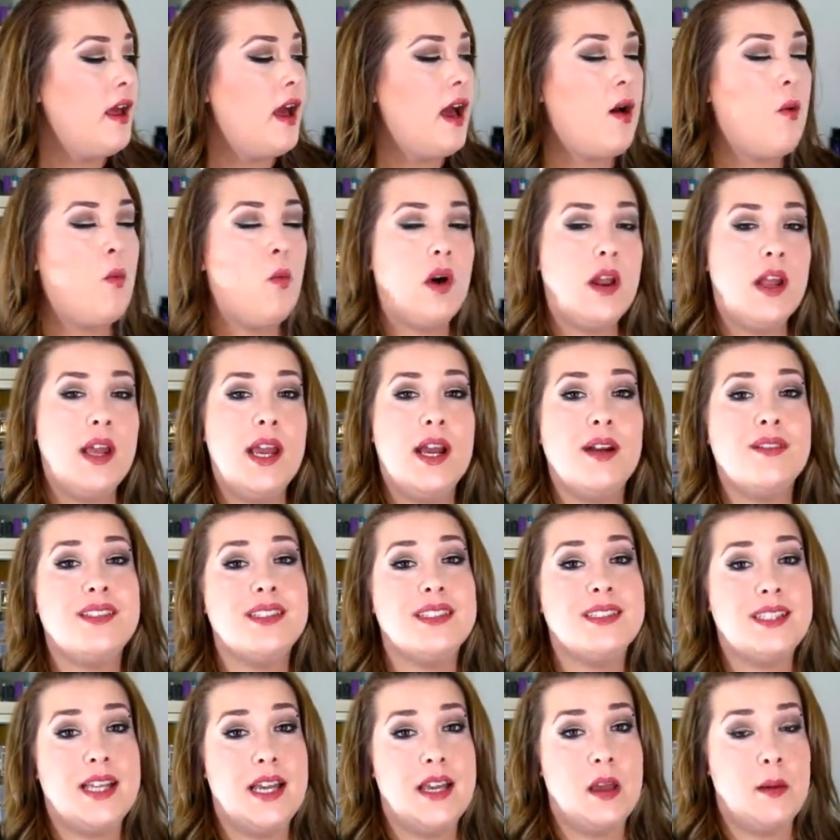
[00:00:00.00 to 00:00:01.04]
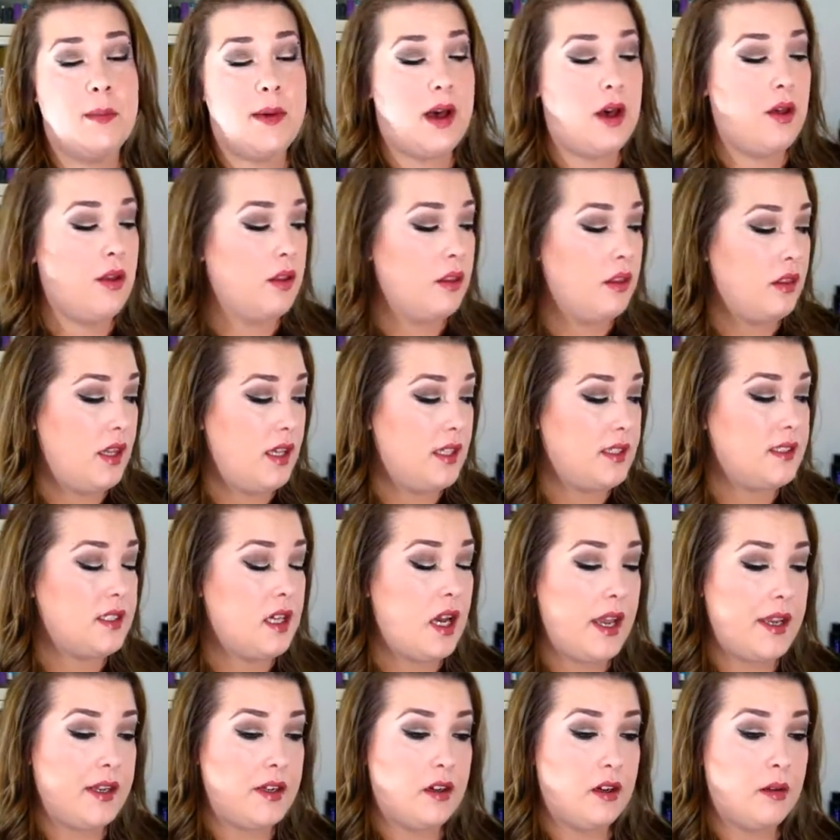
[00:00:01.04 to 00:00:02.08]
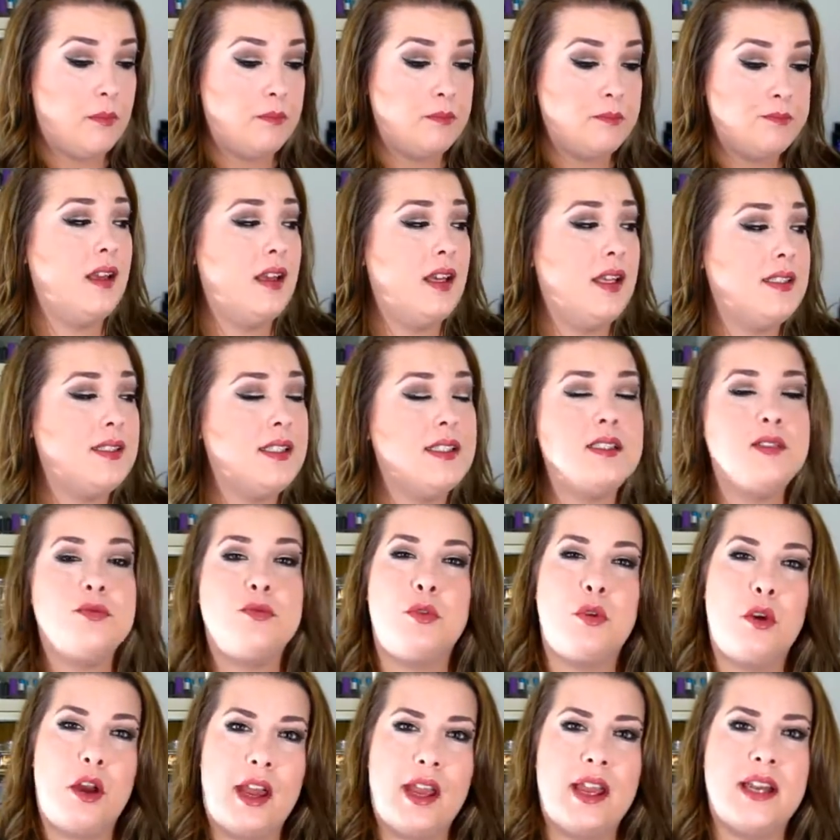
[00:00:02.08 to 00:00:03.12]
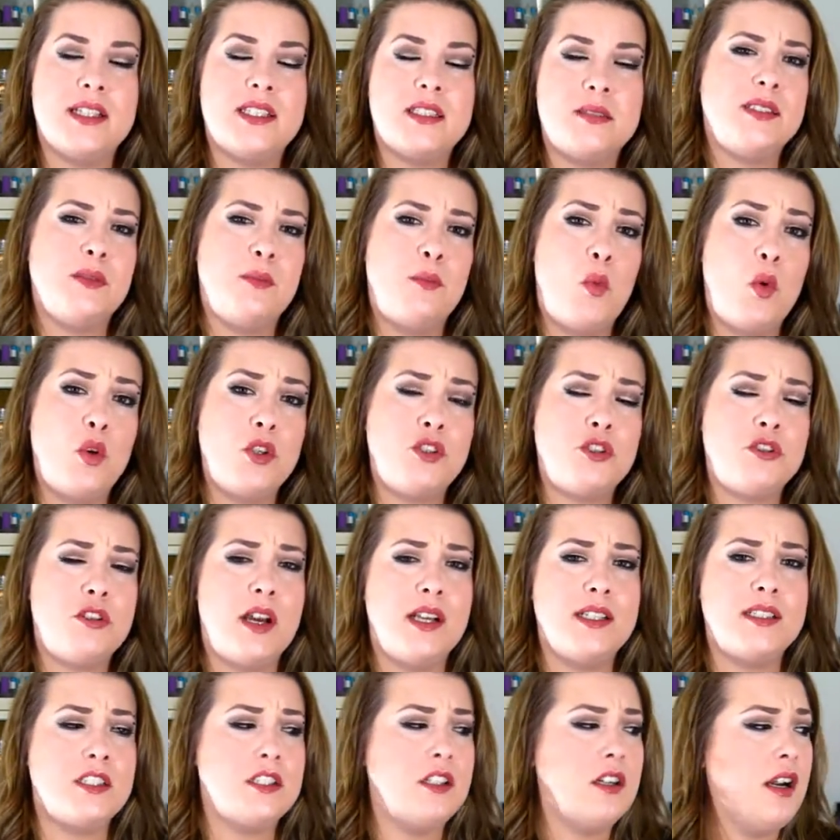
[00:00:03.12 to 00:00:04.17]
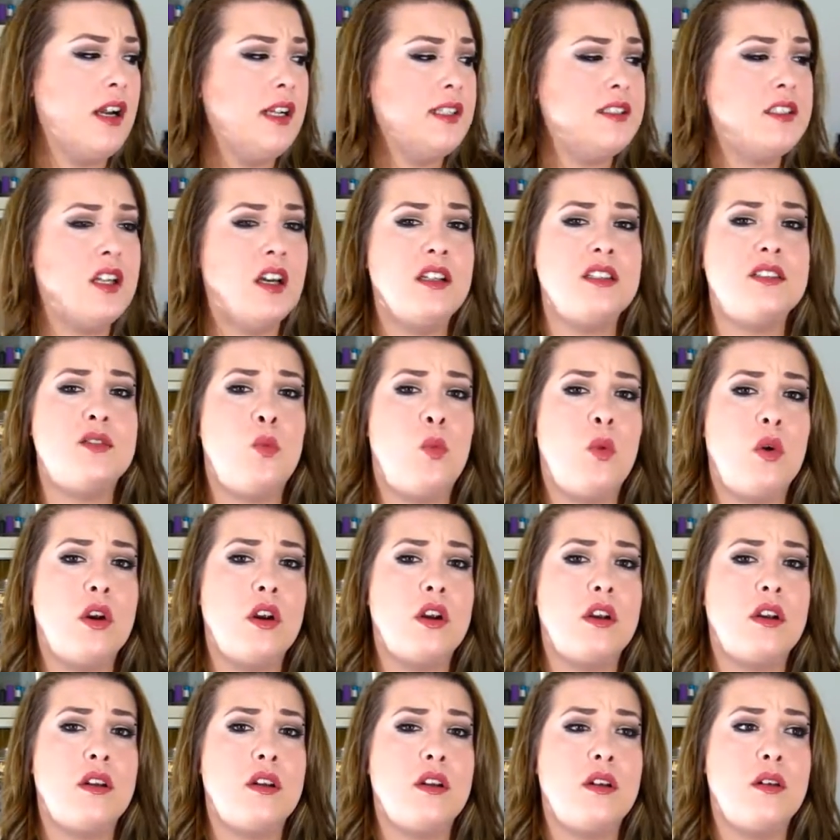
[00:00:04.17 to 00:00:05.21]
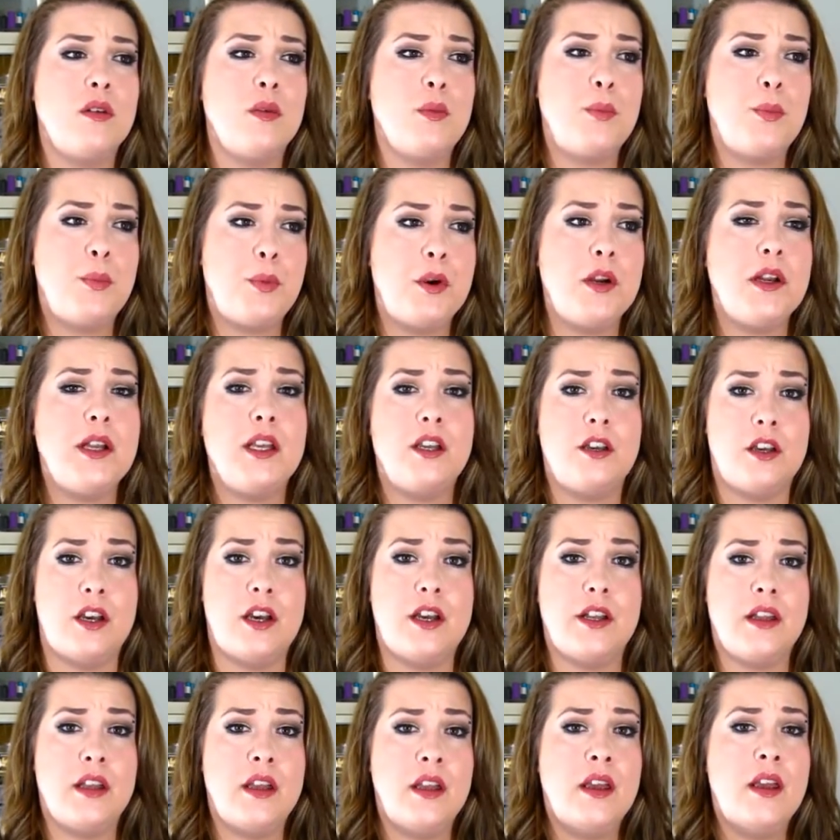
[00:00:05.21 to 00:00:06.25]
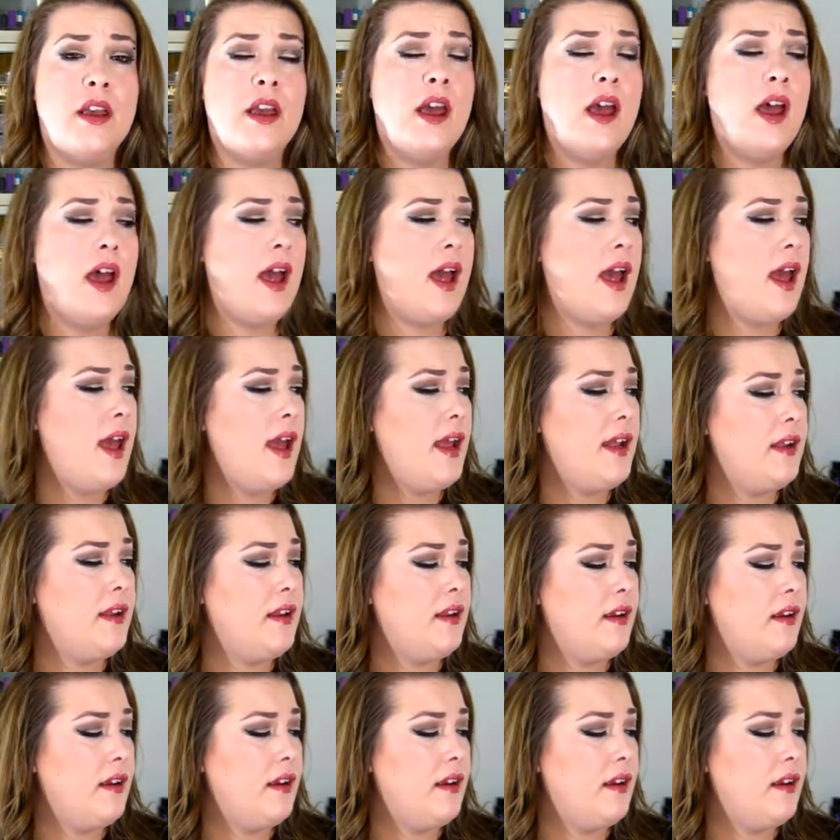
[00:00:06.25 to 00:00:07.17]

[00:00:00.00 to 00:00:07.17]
What I have to say about this item is it's great. It's the moisturizer. It does work pretty good, and